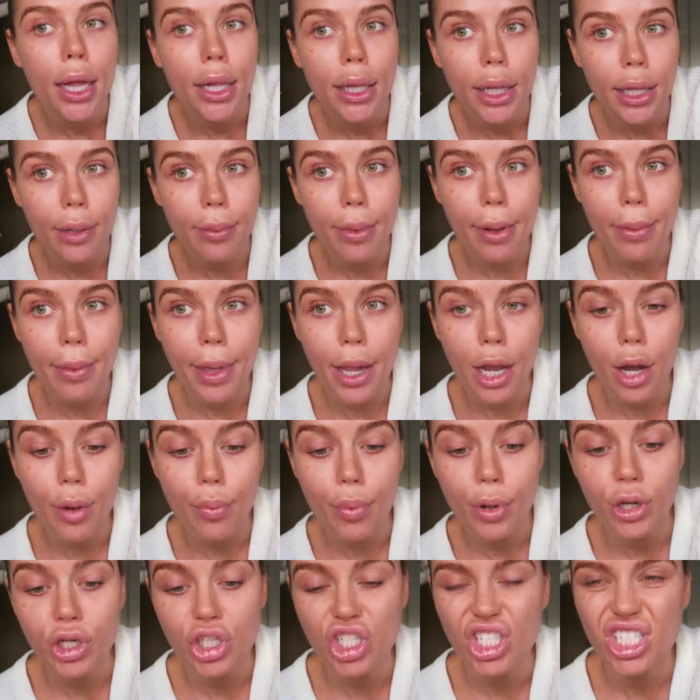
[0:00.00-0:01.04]
clean my
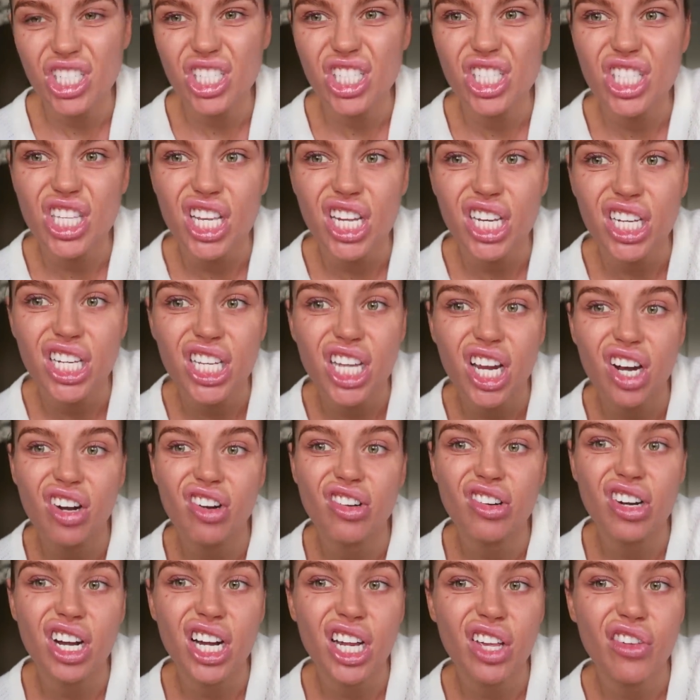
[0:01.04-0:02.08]
makeup brushes, and
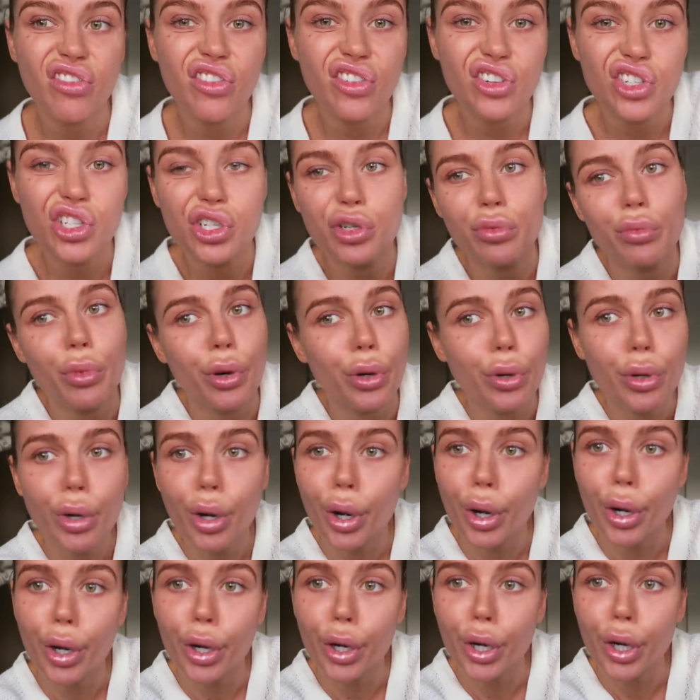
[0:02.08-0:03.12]
get ready for
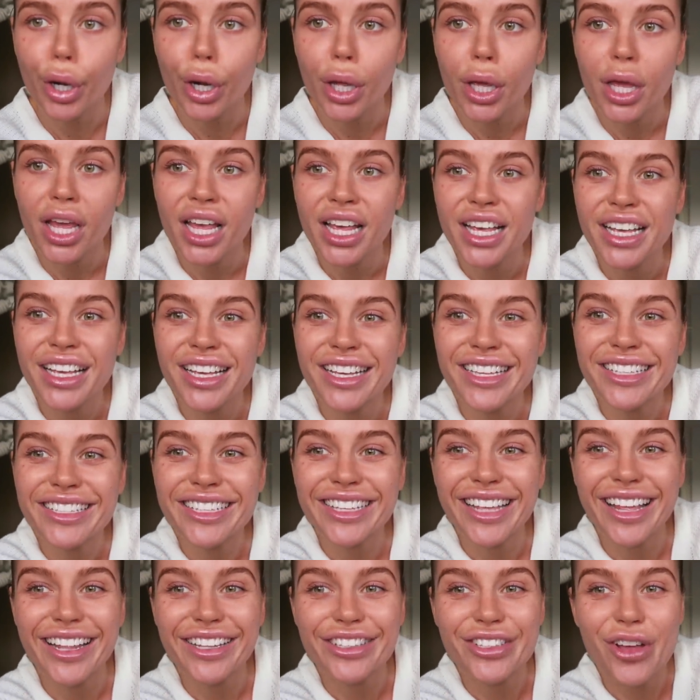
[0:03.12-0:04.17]
tomorrow.
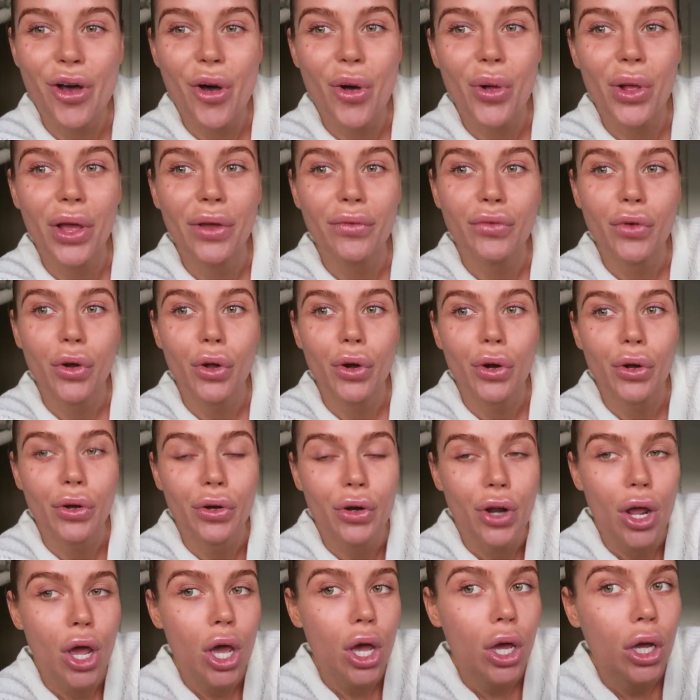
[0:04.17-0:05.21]
So that's all I've got
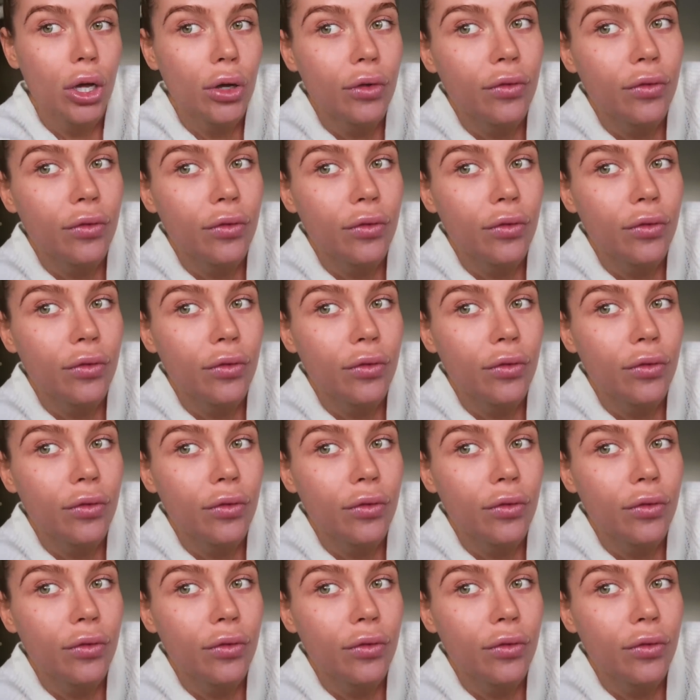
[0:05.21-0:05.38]
on